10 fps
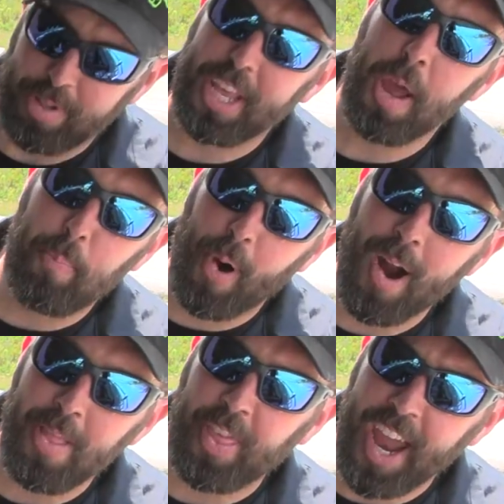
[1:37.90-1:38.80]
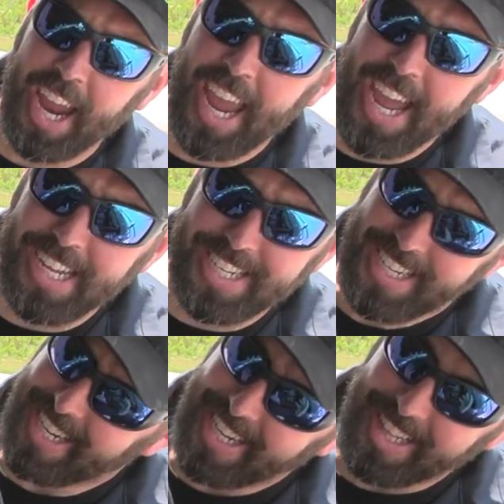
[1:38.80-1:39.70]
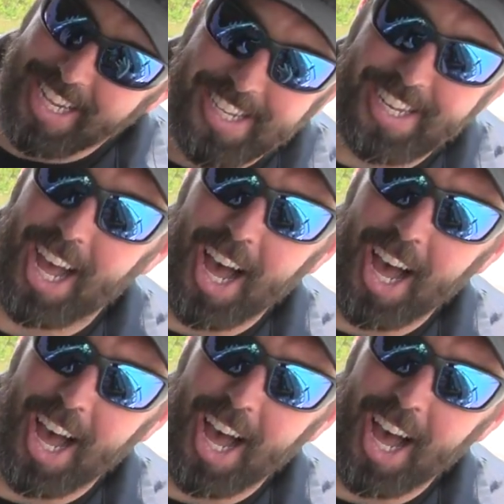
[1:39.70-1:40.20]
The important thing is, this is an